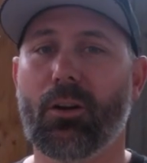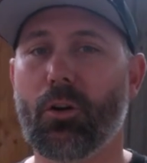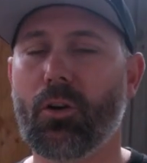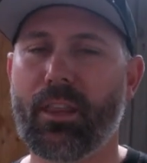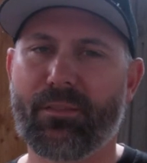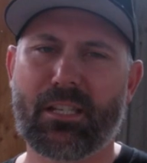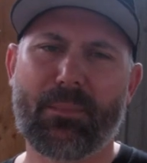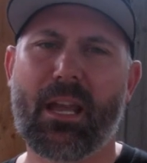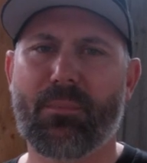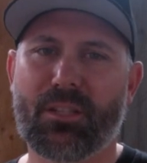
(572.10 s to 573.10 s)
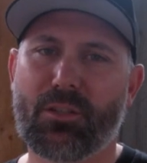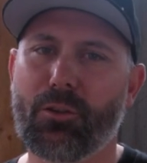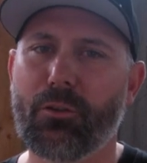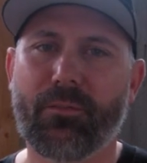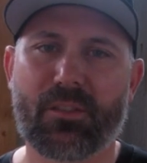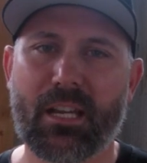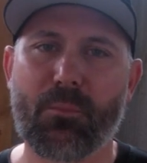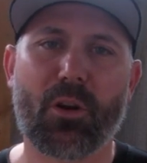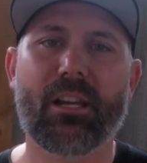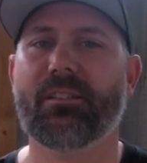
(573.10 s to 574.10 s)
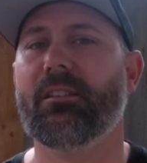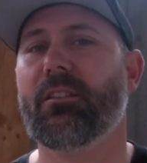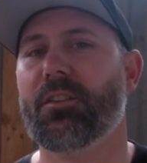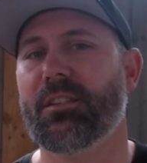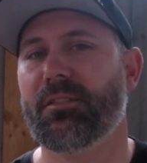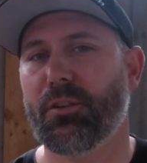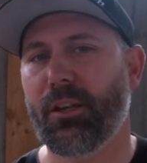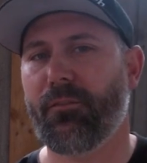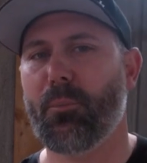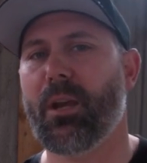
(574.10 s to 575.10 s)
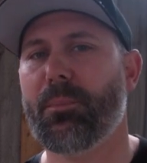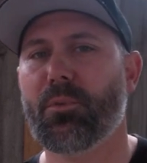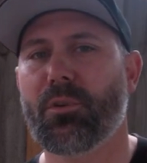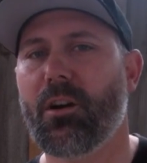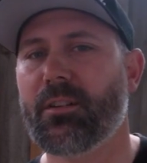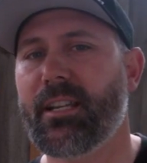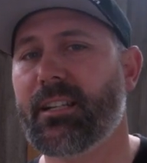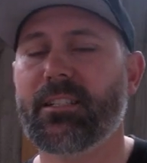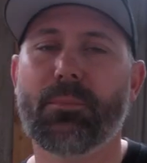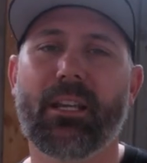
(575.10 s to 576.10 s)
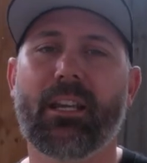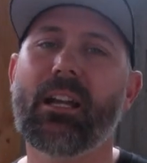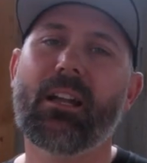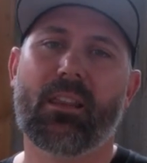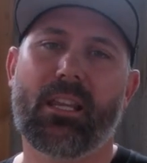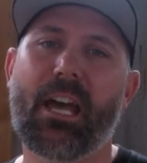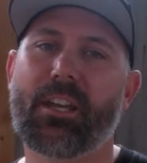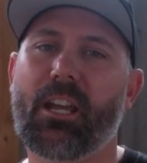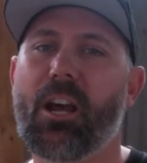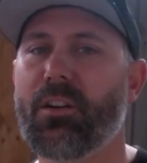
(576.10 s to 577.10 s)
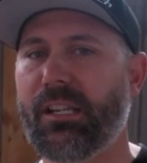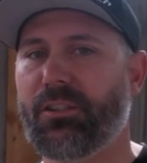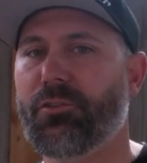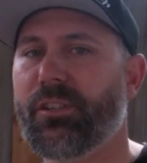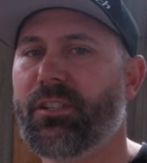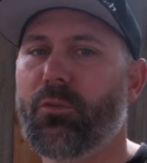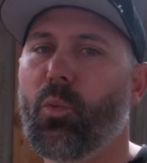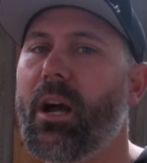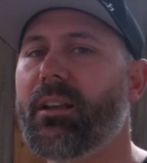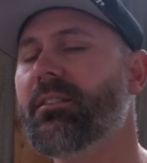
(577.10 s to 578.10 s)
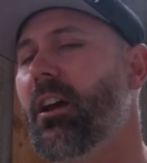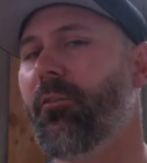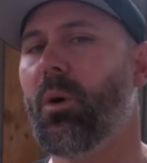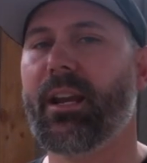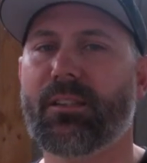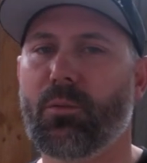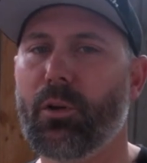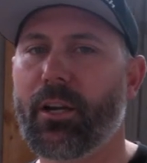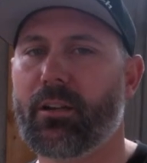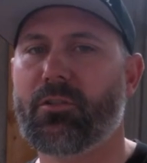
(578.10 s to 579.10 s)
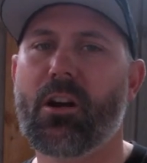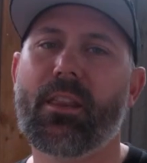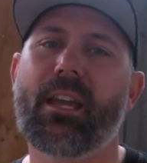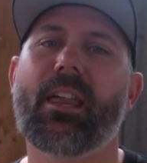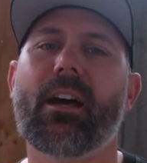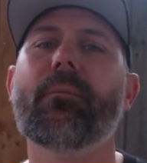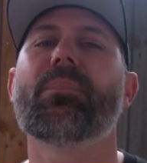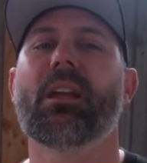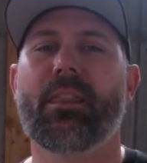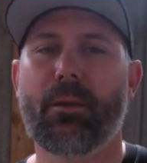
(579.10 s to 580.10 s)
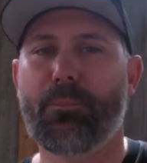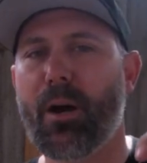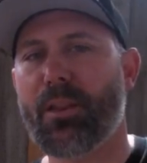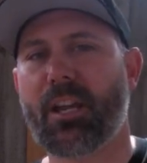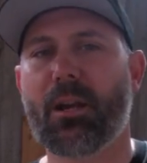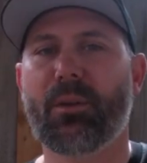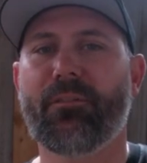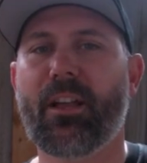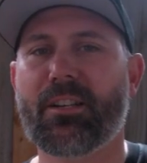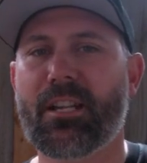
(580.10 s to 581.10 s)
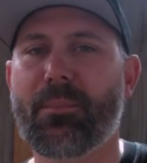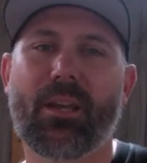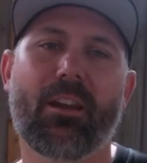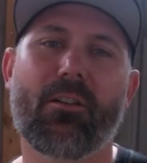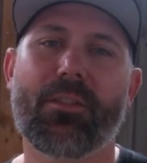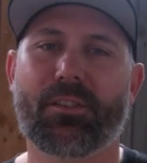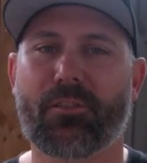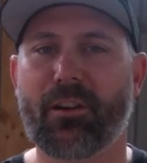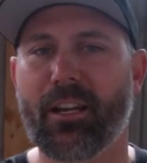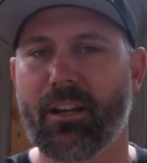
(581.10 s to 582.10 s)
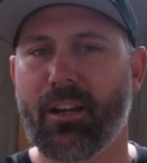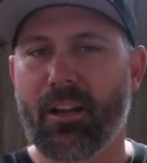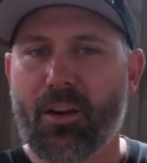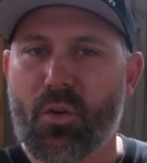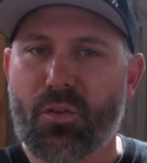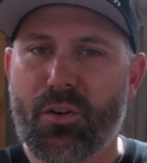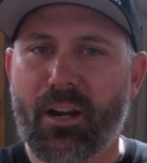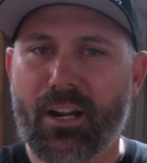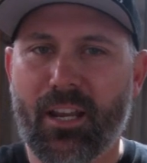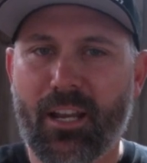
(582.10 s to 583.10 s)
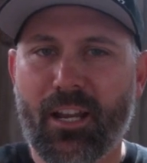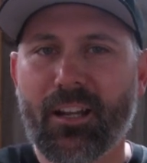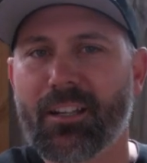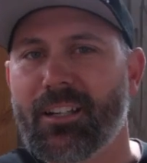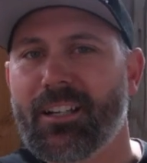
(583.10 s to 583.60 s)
or they've set me up with 2 for some reason because there's 2 different people contacted me. The other code is Tristan1, so if one doesn't work, try the other. They're both going to be flashed up here on the screen right here.